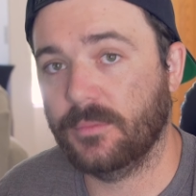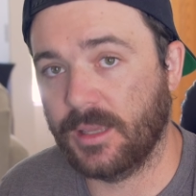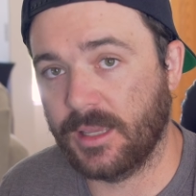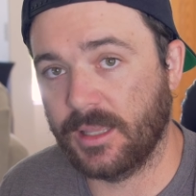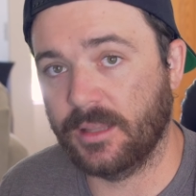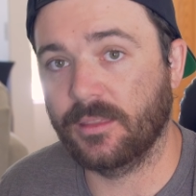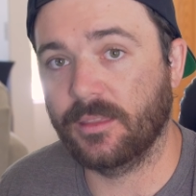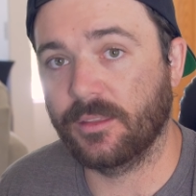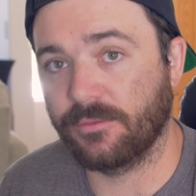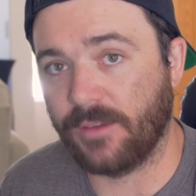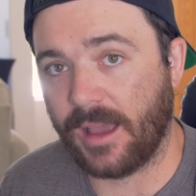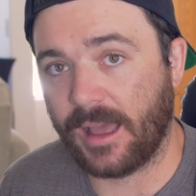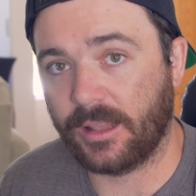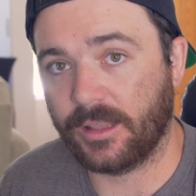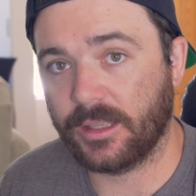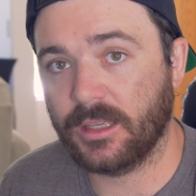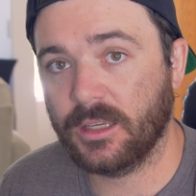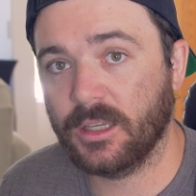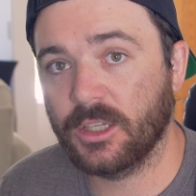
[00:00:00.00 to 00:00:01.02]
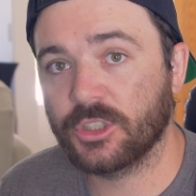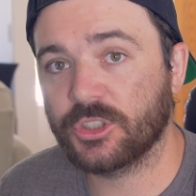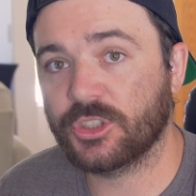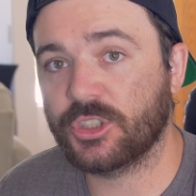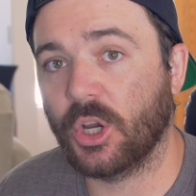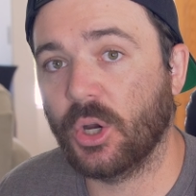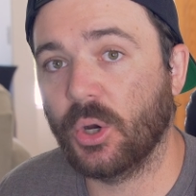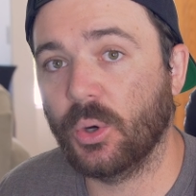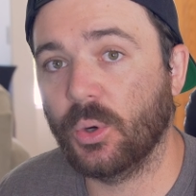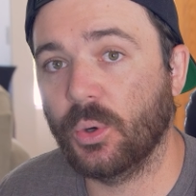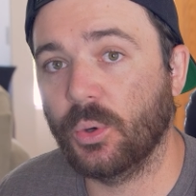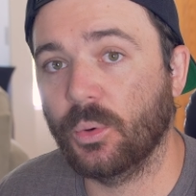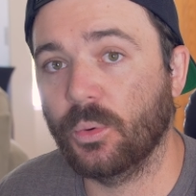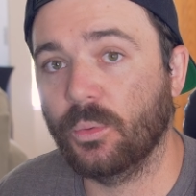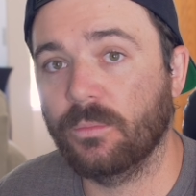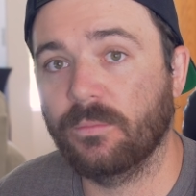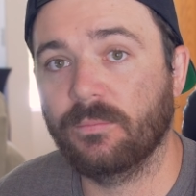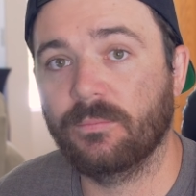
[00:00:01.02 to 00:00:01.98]
in the valley.
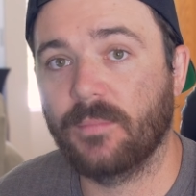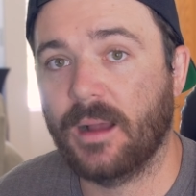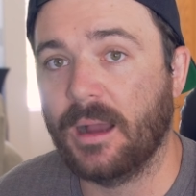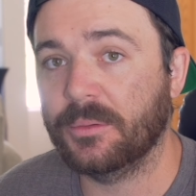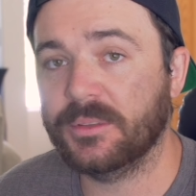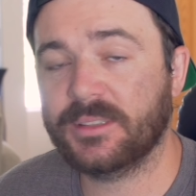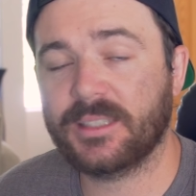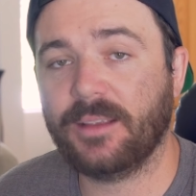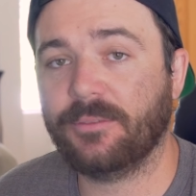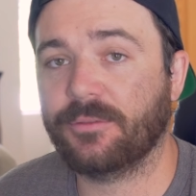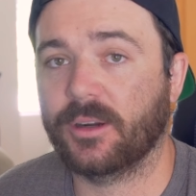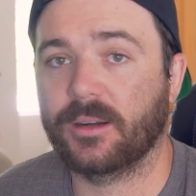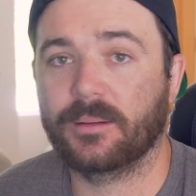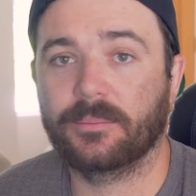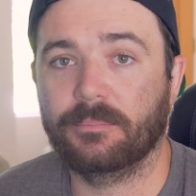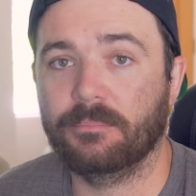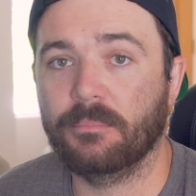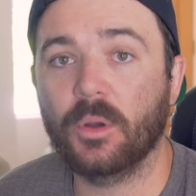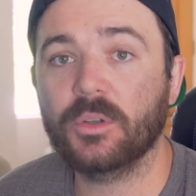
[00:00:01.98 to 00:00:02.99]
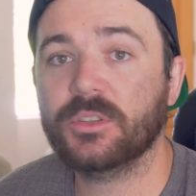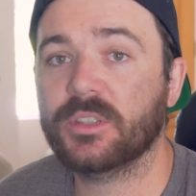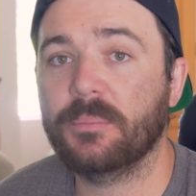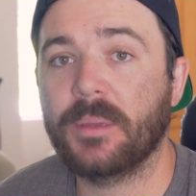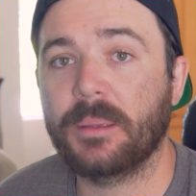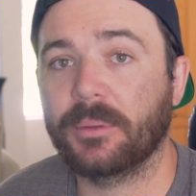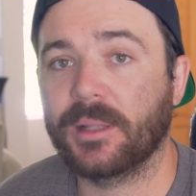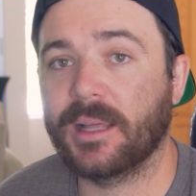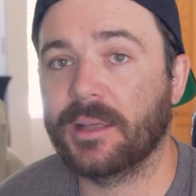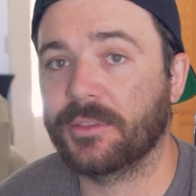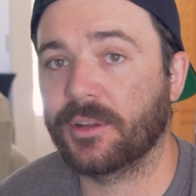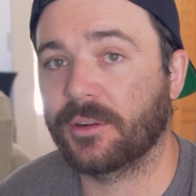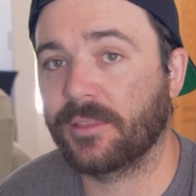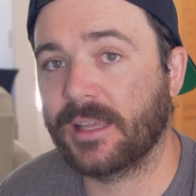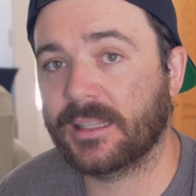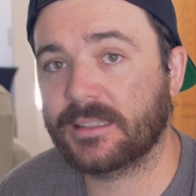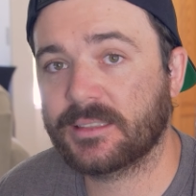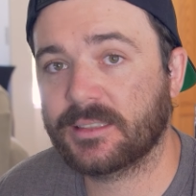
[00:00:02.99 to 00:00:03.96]
So I would say for most of the people out
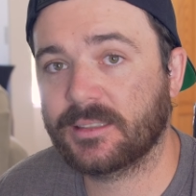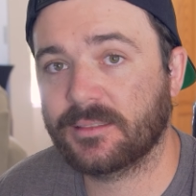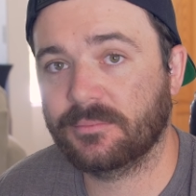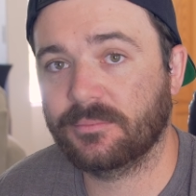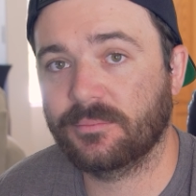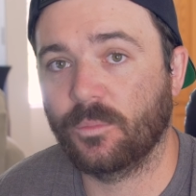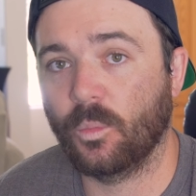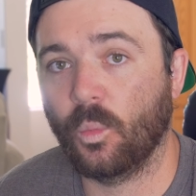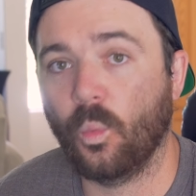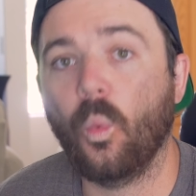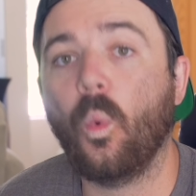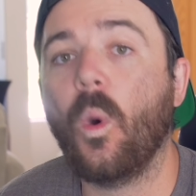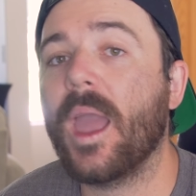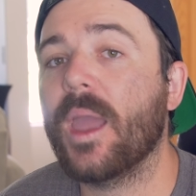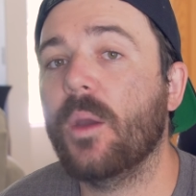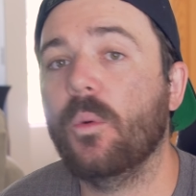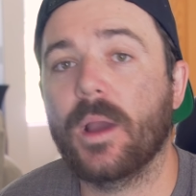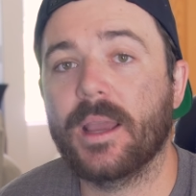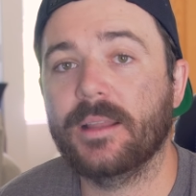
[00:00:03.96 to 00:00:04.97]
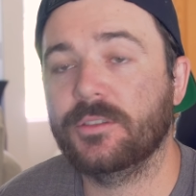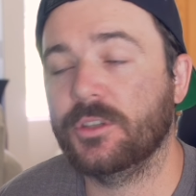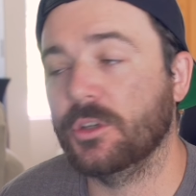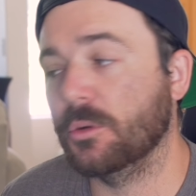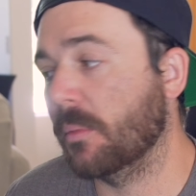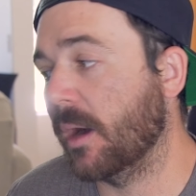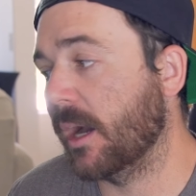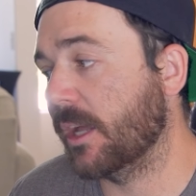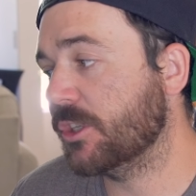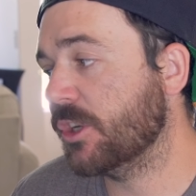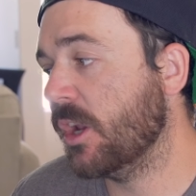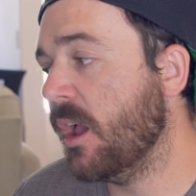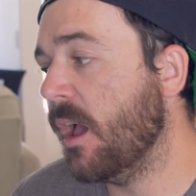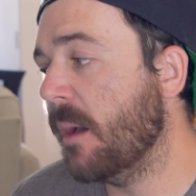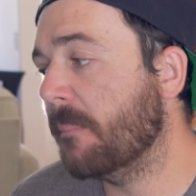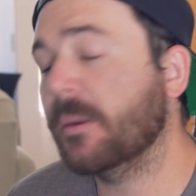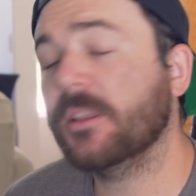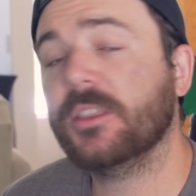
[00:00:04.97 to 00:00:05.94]
there, that's way, way too much.
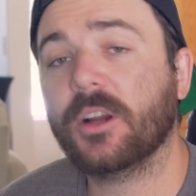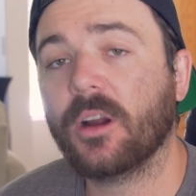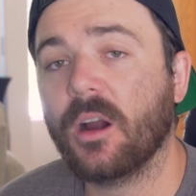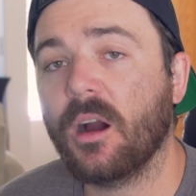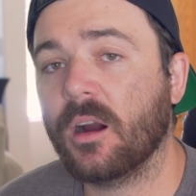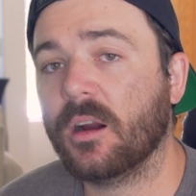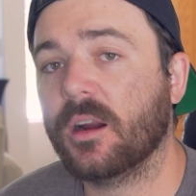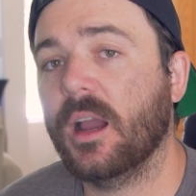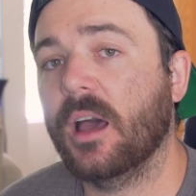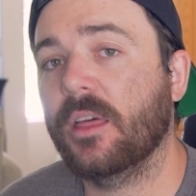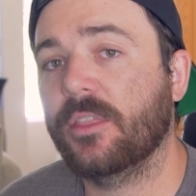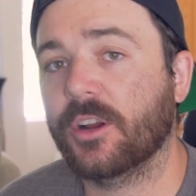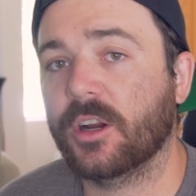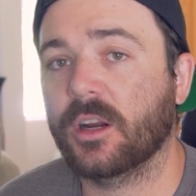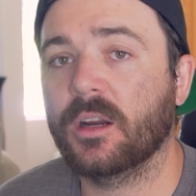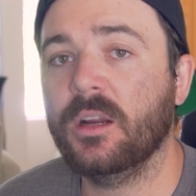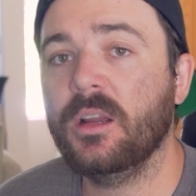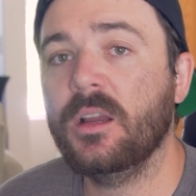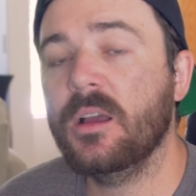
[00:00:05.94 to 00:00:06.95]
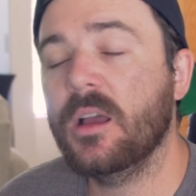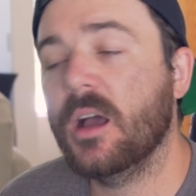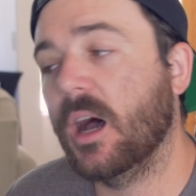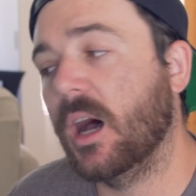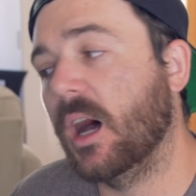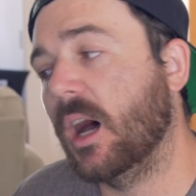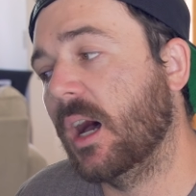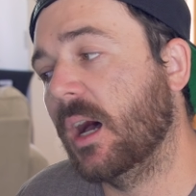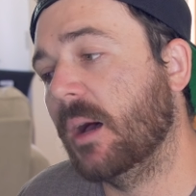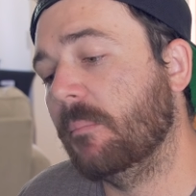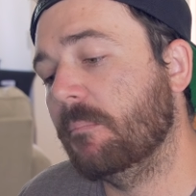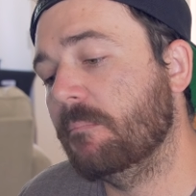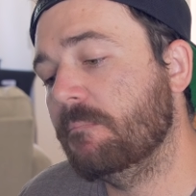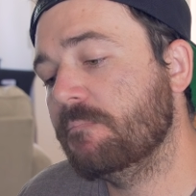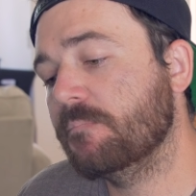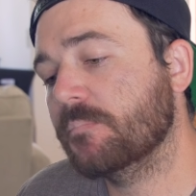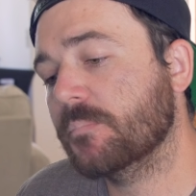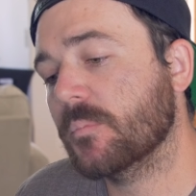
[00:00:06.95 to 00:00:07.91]
But there are other
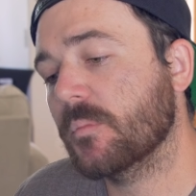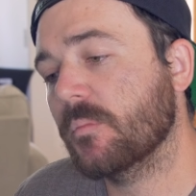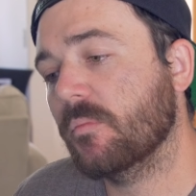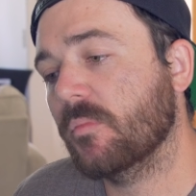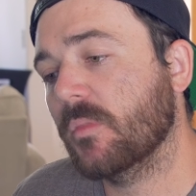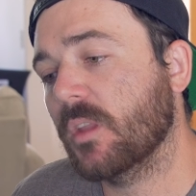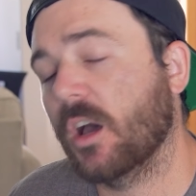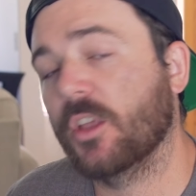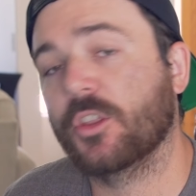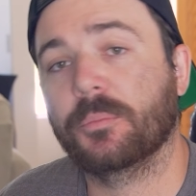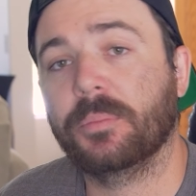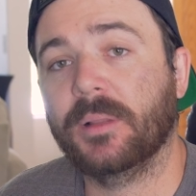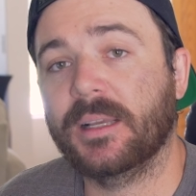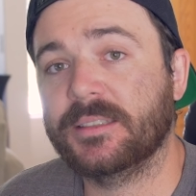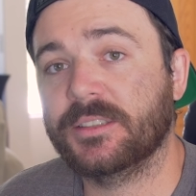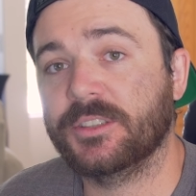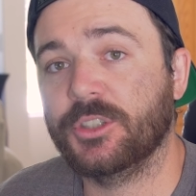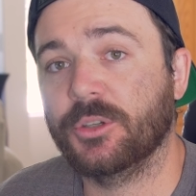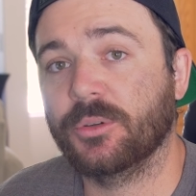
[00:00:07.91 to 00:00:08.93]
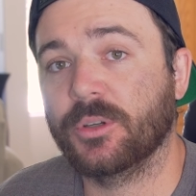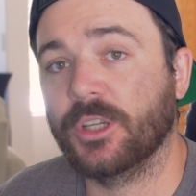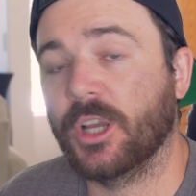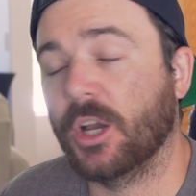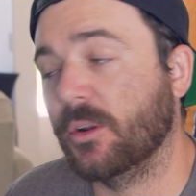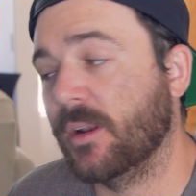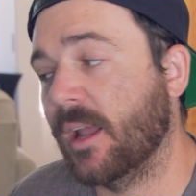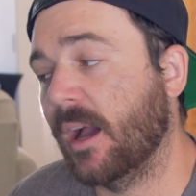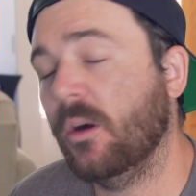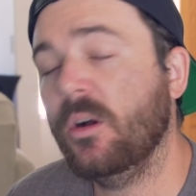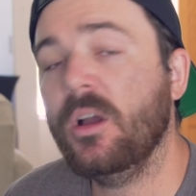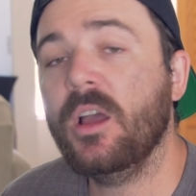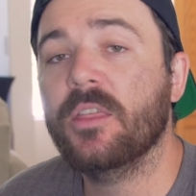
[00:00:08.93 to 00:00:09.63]
um, other places you can go. Now,